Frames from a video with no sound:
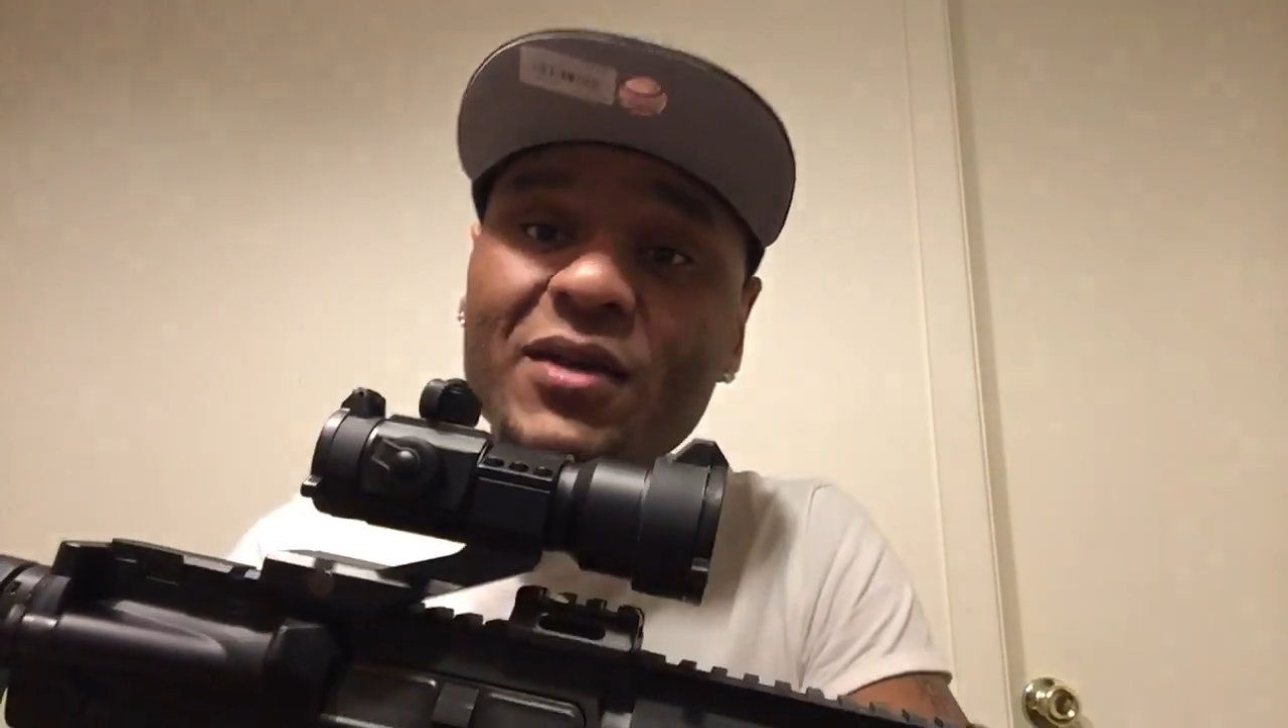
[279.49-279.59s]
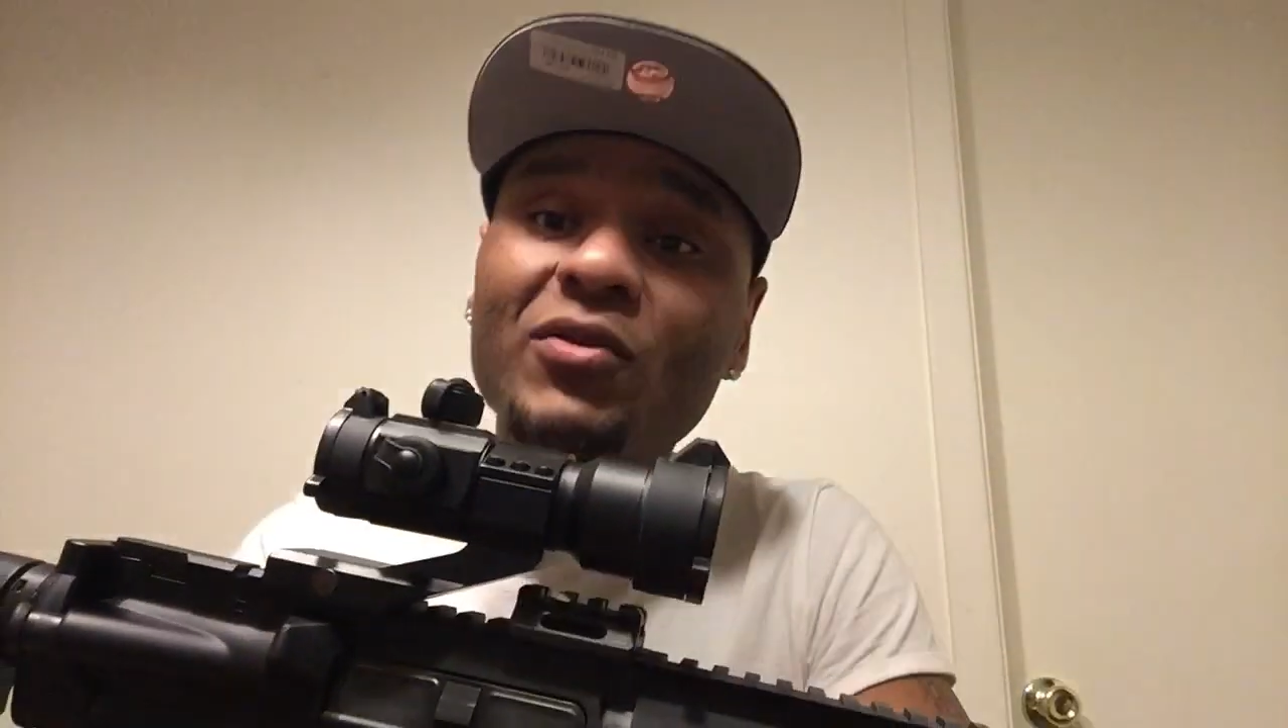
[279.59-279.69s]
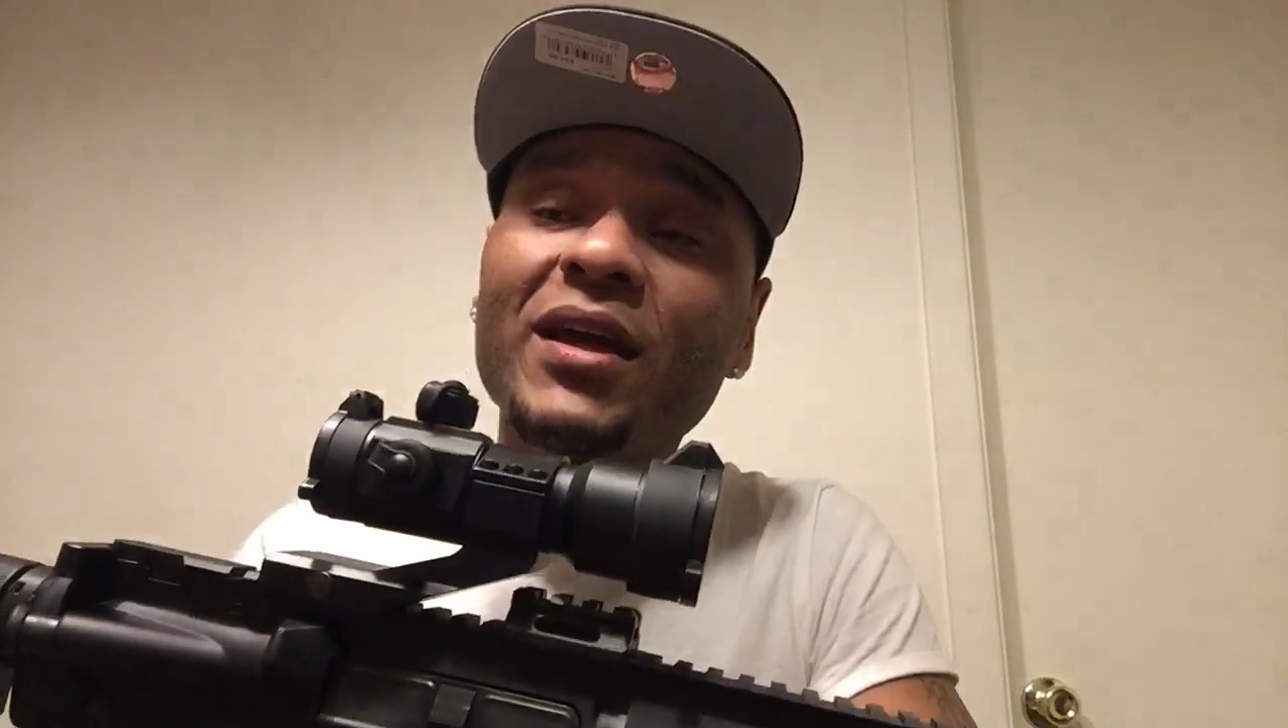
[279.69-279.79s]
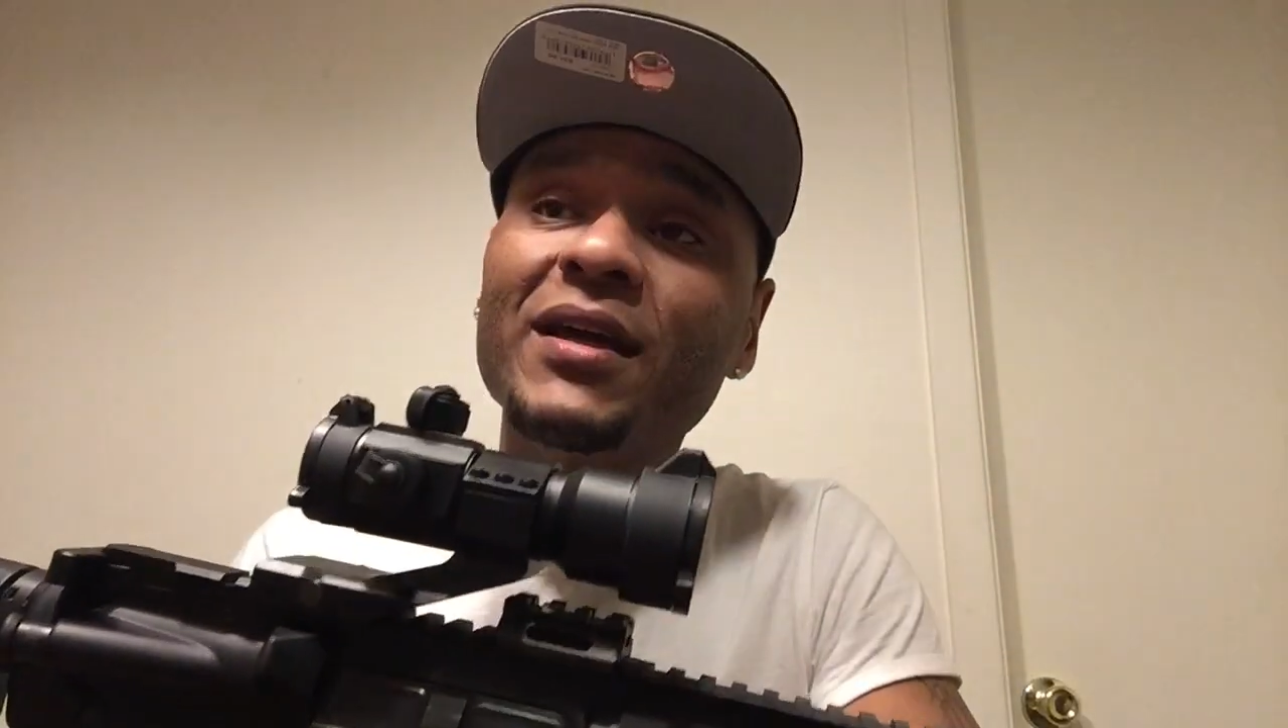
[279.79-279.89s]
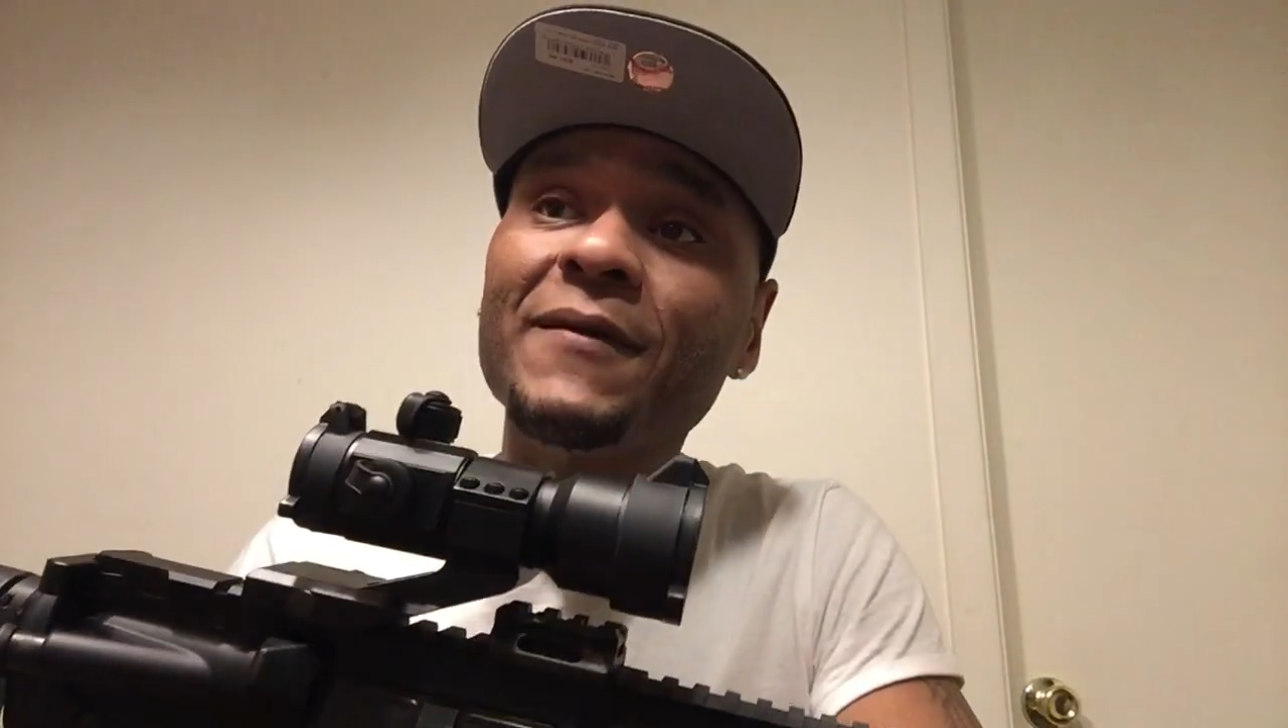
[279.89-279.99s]

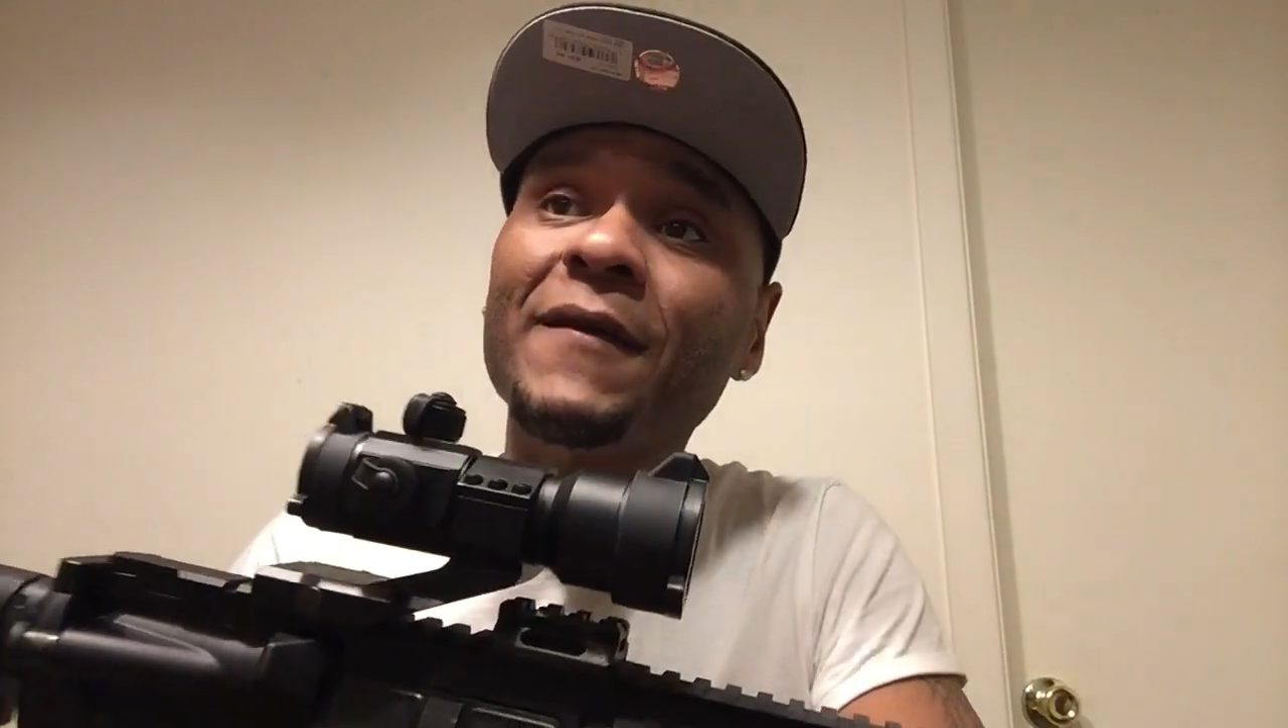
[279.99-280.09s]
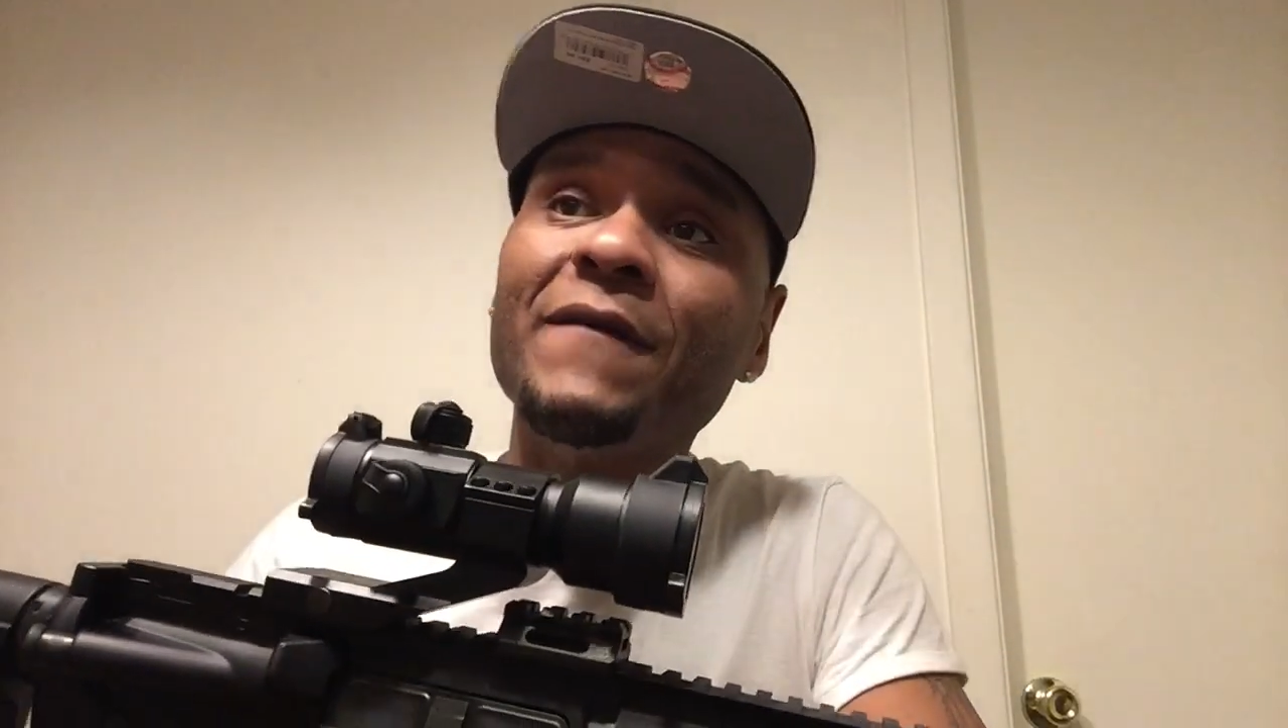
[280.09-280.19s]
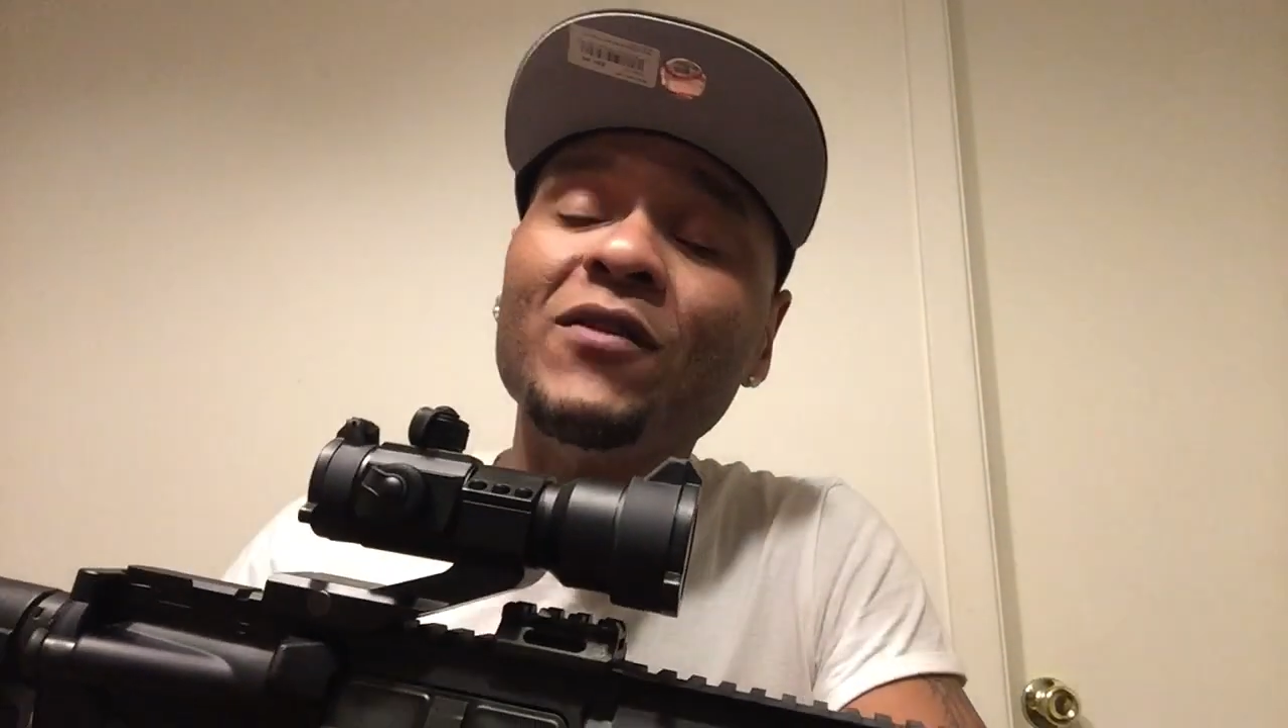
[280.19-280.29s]
Okay, if